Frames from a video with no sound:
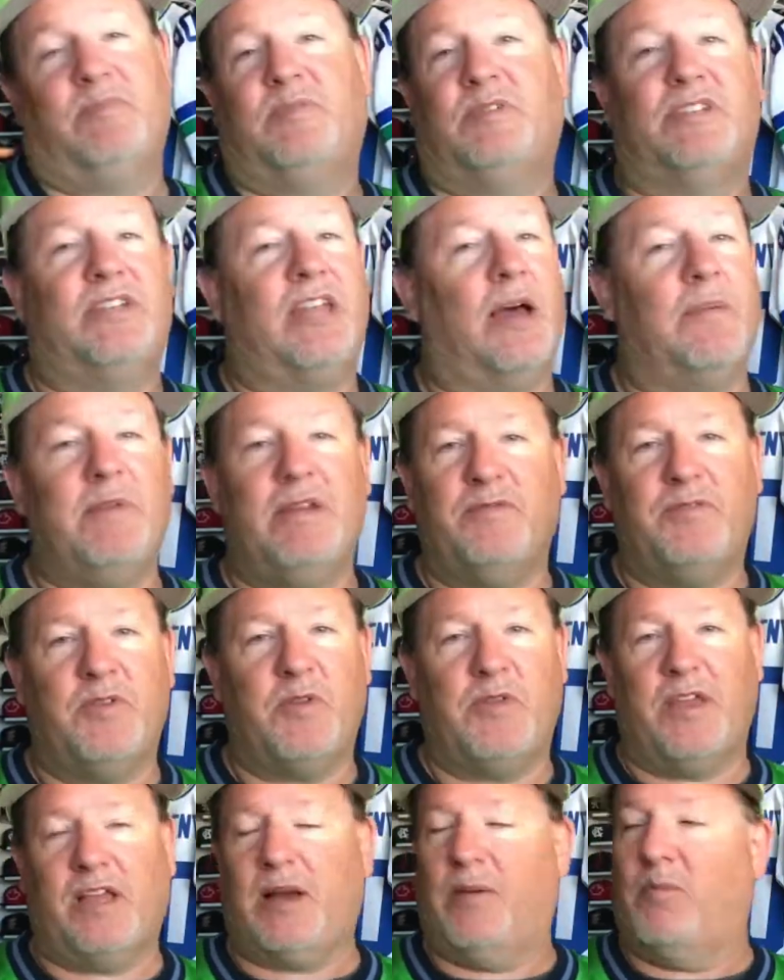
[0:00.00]
tell me if you
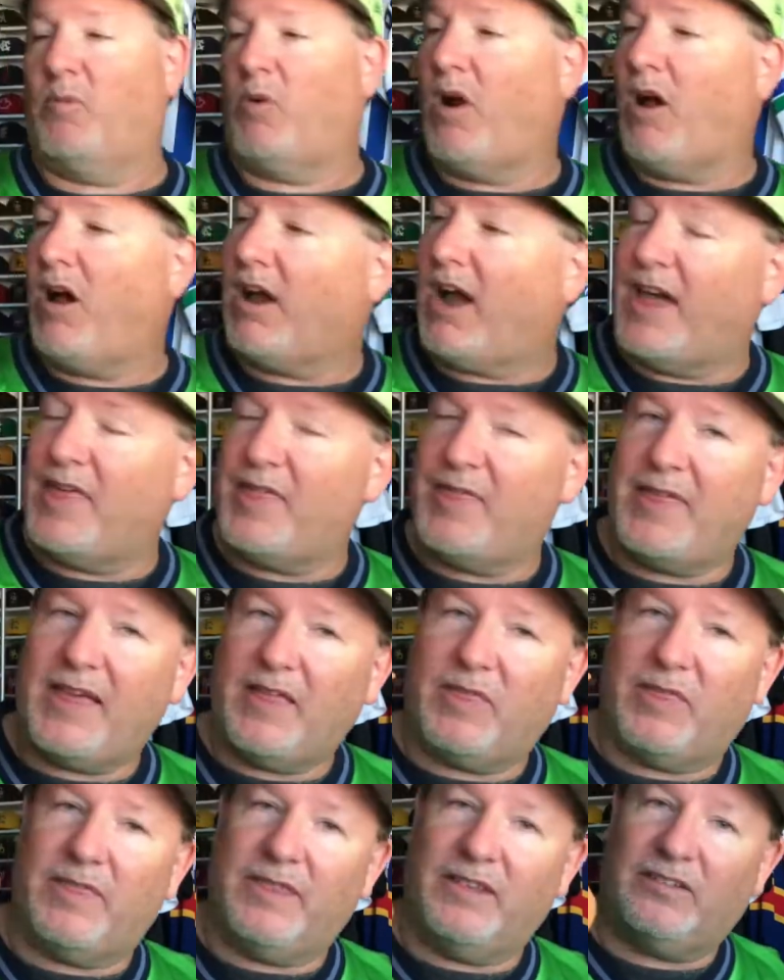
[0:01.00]
think I'm wrong. I think
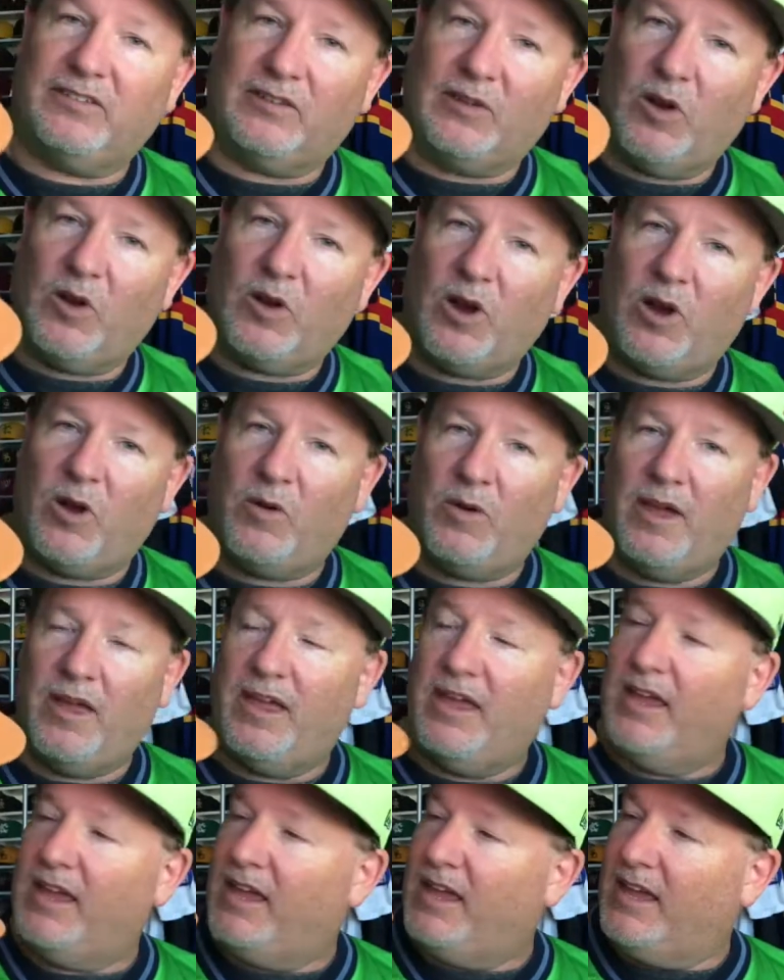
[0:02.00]
this logo
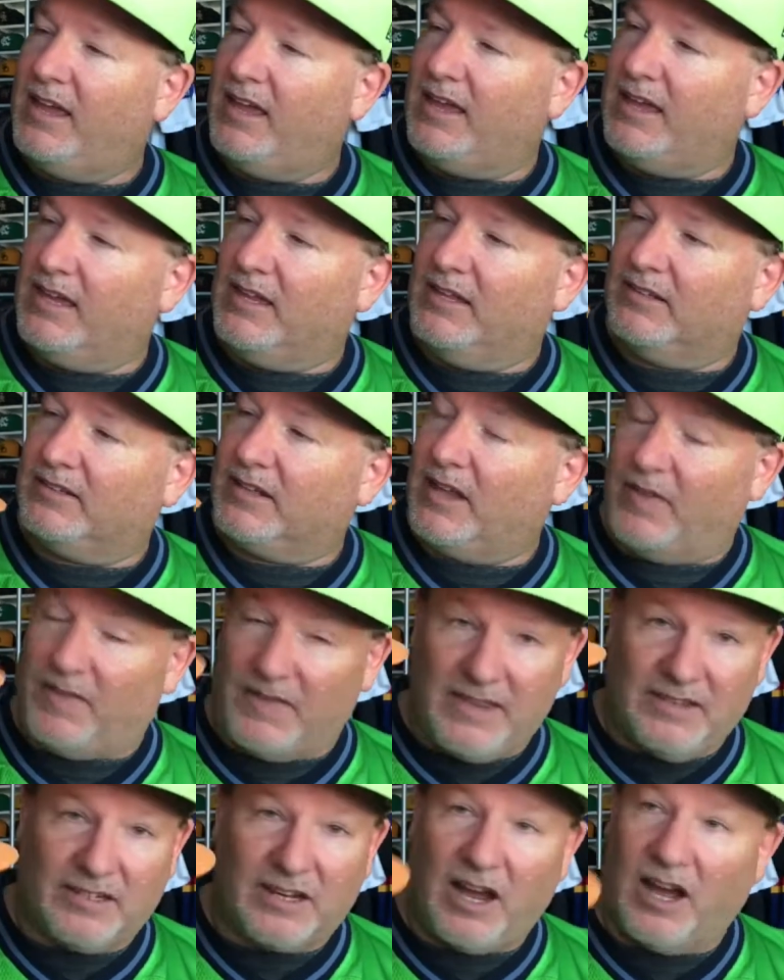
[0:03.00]
and
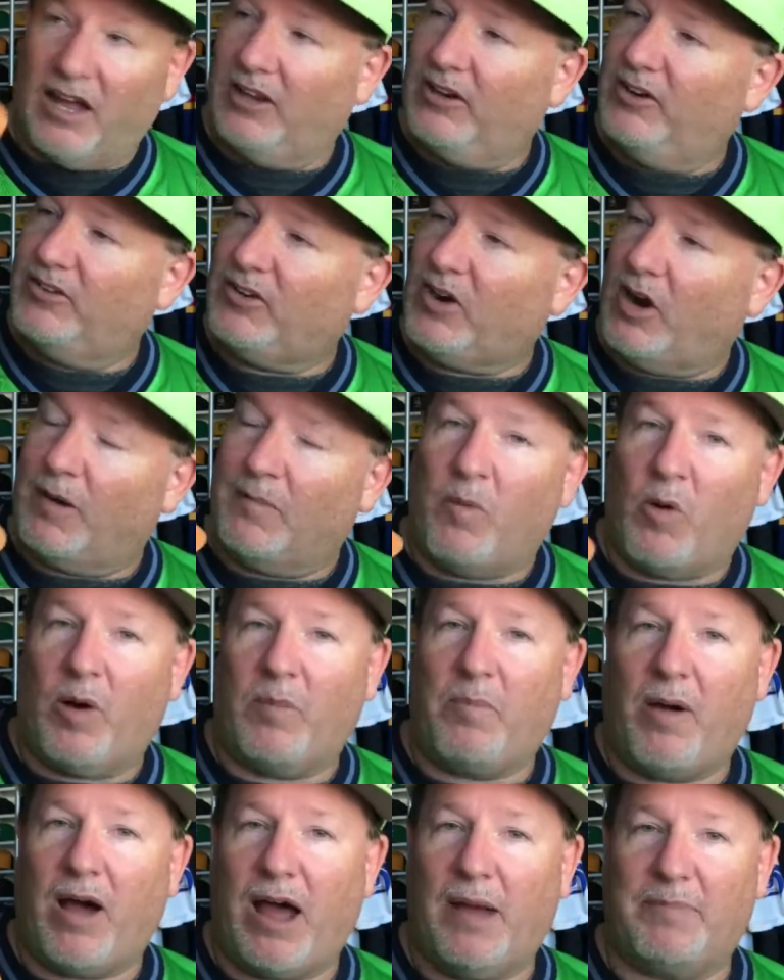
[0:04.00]
these colors are more
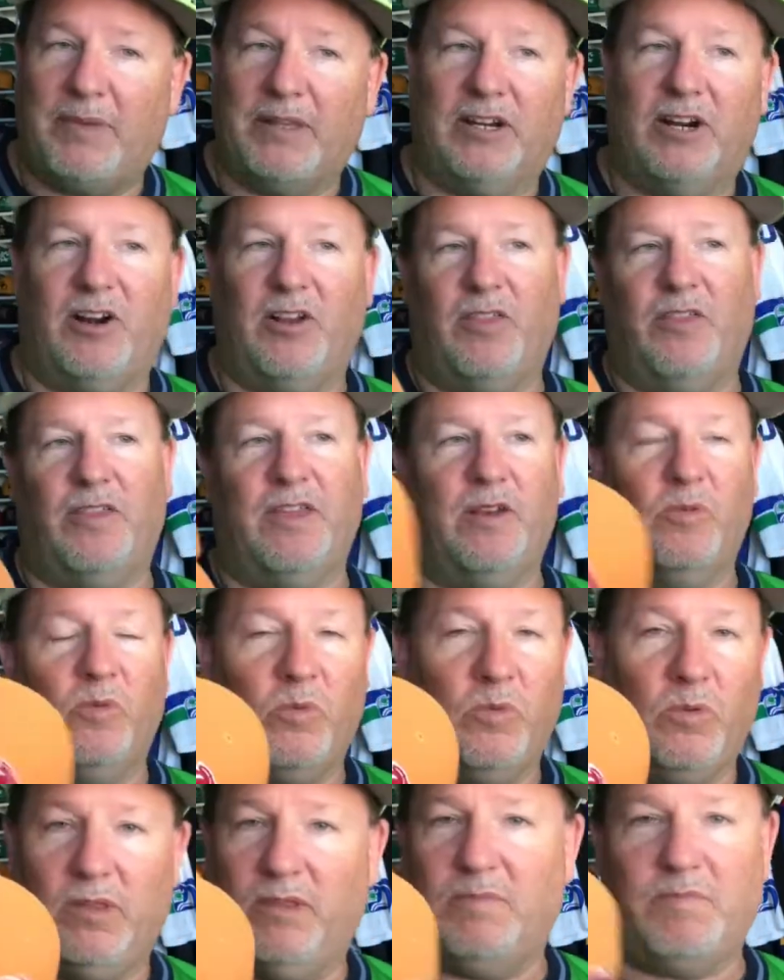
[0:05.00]
popular than
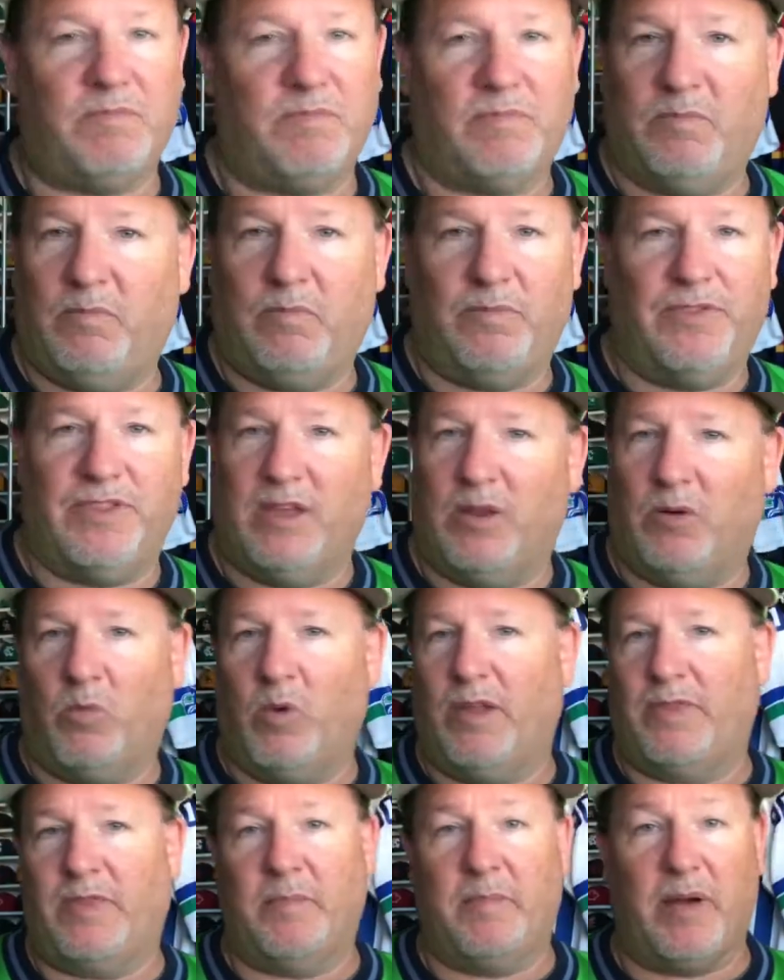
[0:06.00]

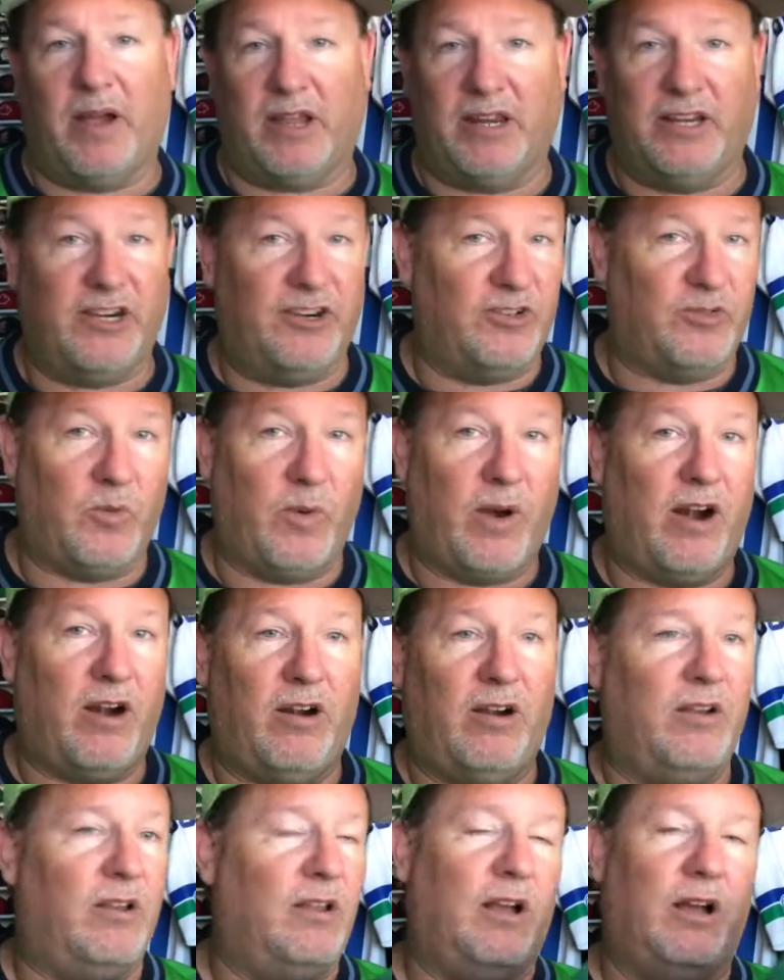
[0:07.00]
what the Buccaneers wear
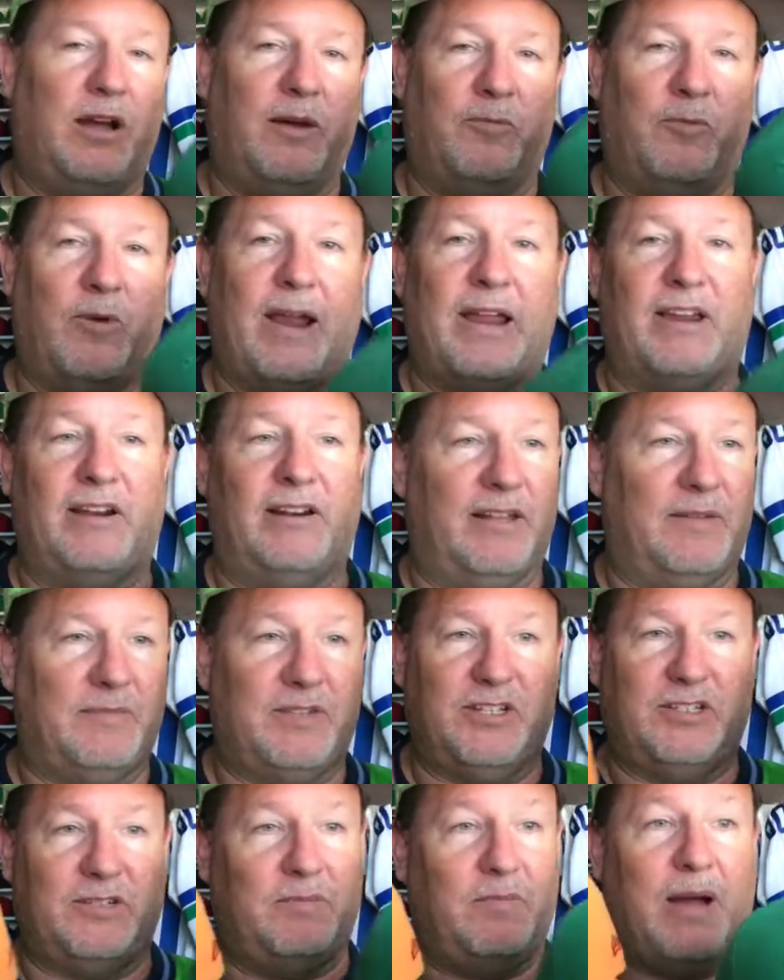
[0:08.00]
regularly.
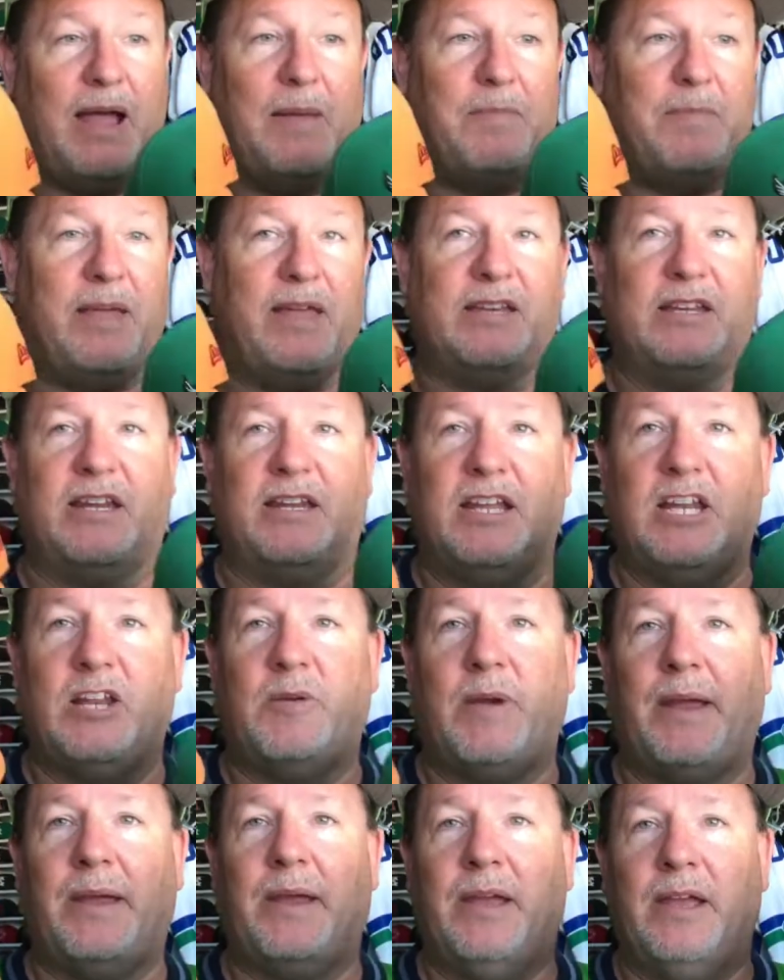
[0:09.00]
Just my opinion.
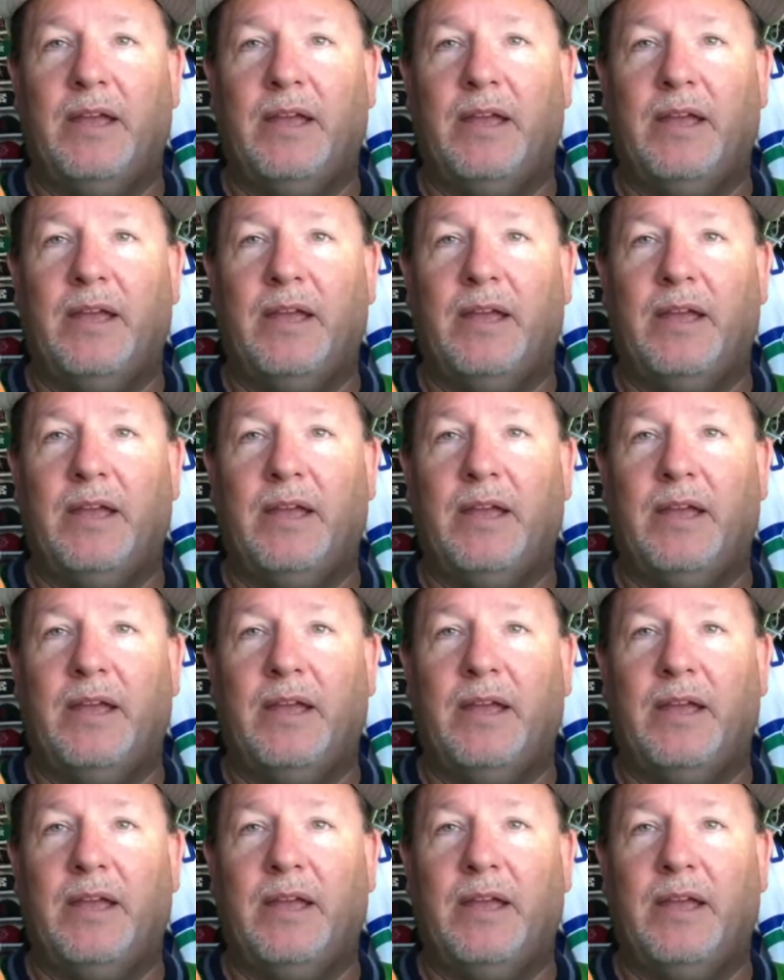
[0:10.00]
Anyway,